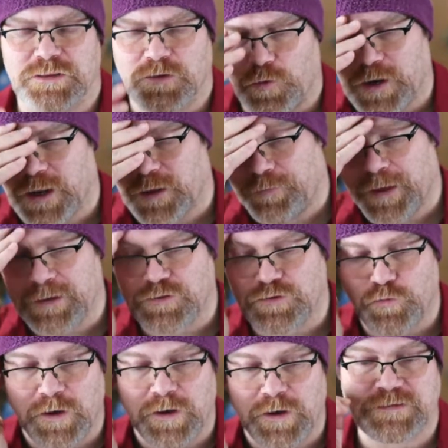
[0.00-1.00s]
And the one I
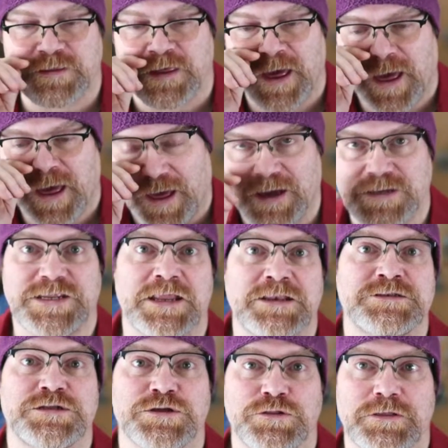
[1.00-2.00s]
picked was a
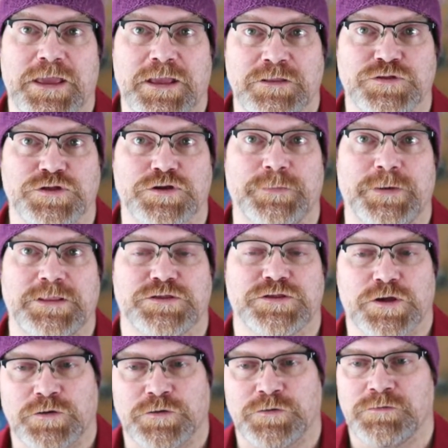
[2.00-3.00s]
dental instrument.
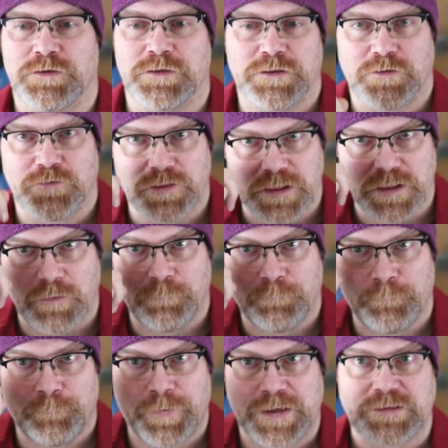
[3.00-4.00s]
So, you know, the little
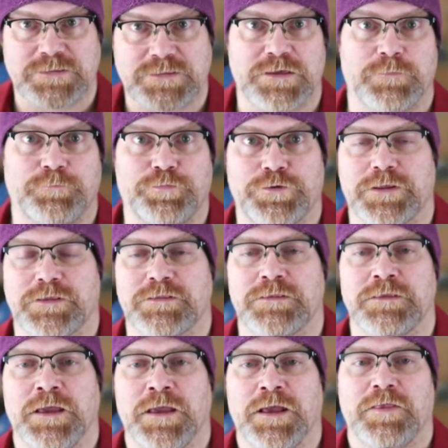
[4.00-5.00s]
picks that you put
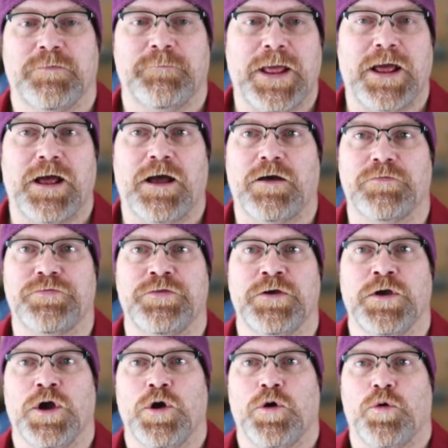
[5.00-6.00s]
in the mouth,
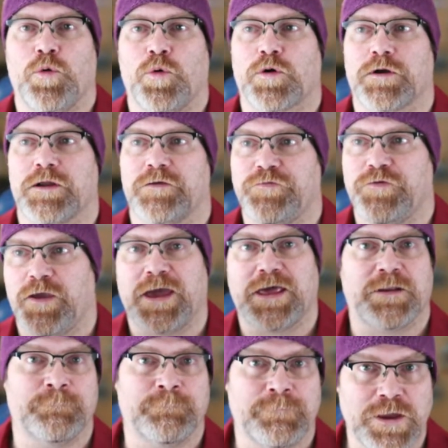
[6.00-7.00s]
or if you
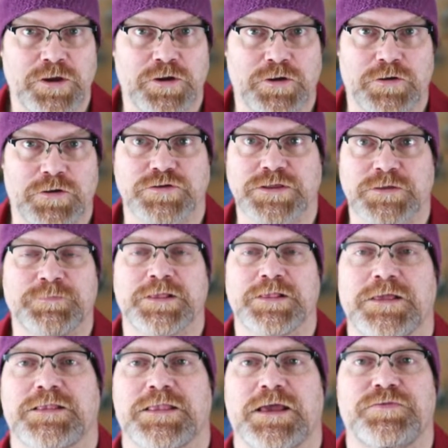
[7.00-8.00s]
had a mirror or something
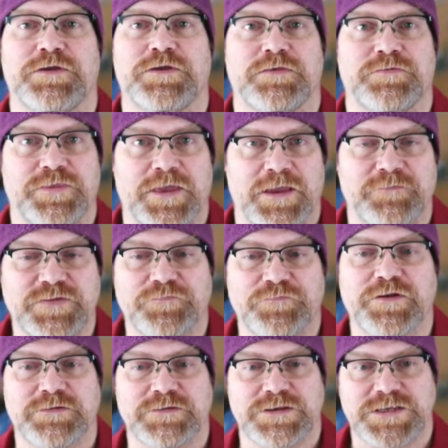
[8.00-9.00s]
that, they have
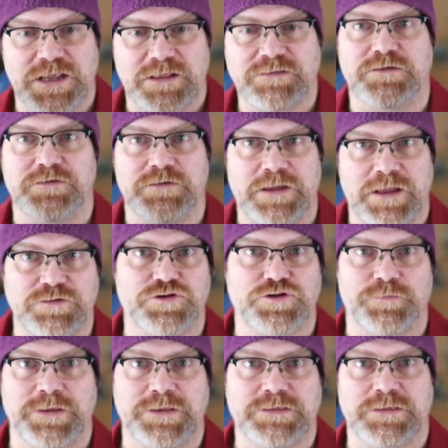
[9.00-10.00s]
different dental
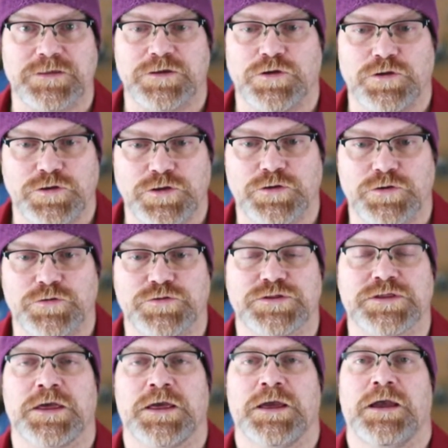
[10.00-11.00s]
instruments that you
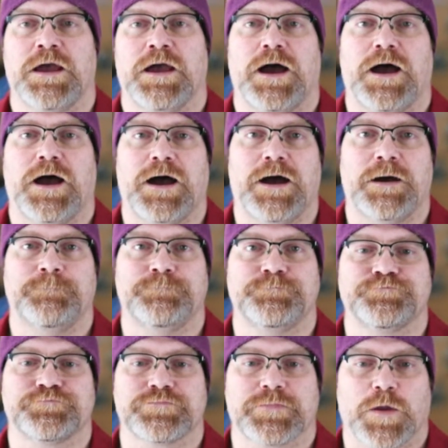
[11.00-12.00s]
use
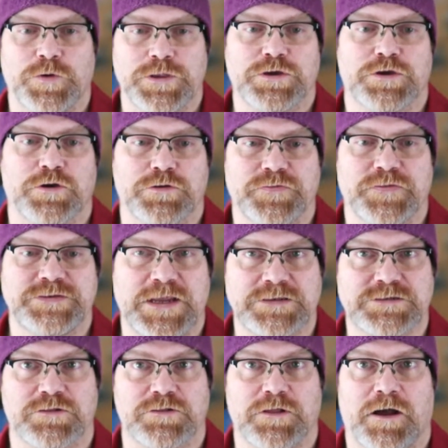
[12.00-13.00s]
when you go to the
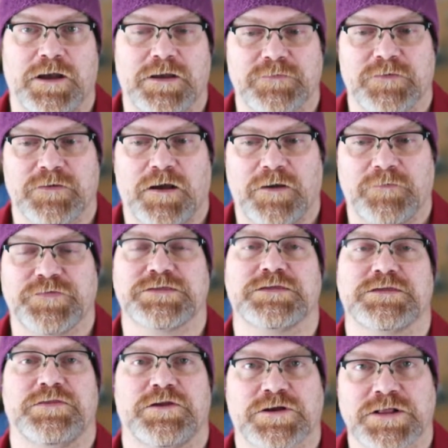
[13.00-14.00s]
dental
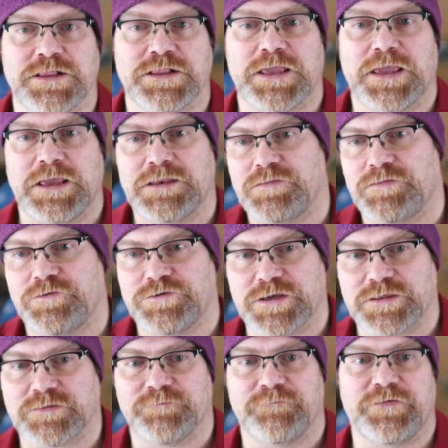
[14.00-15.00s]
office, and they're clean and they're
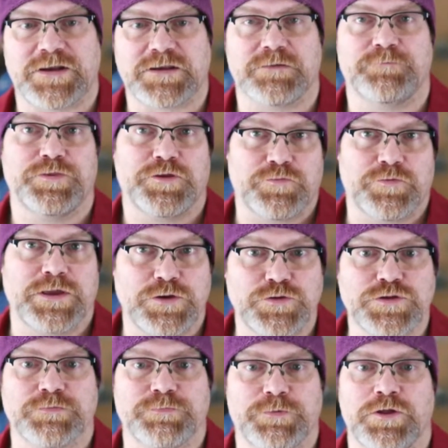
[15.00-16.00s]
disinfected, but they're
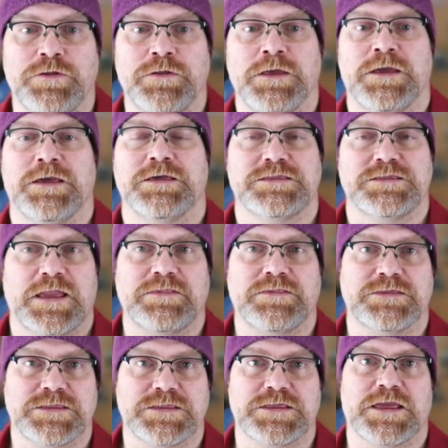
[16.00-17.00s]
reusable
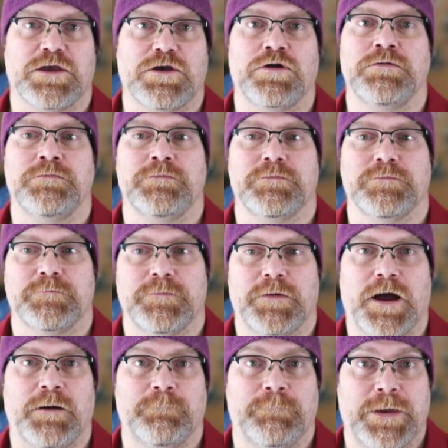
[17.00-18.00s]
stainless steel
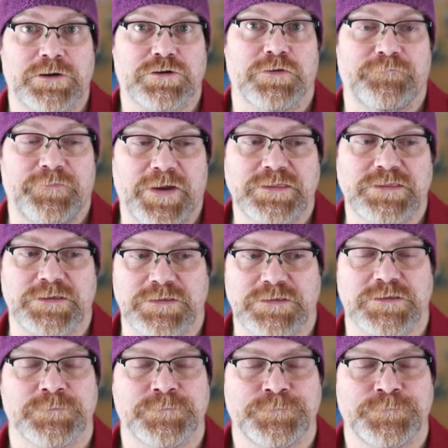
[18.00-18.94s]
medical devices.